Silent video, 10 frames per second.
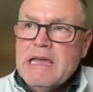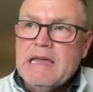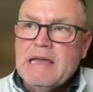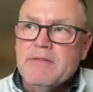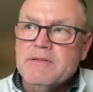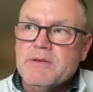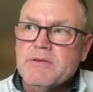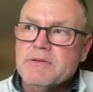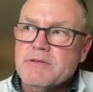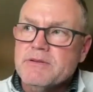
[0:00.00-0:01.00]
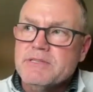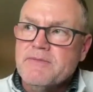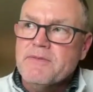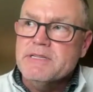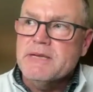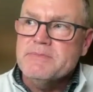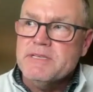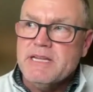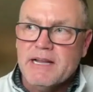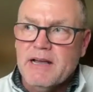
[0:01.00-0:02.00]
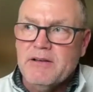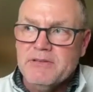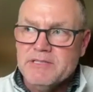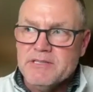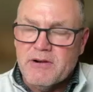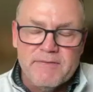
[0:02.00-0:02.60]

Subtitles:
And so there's different types of technologies that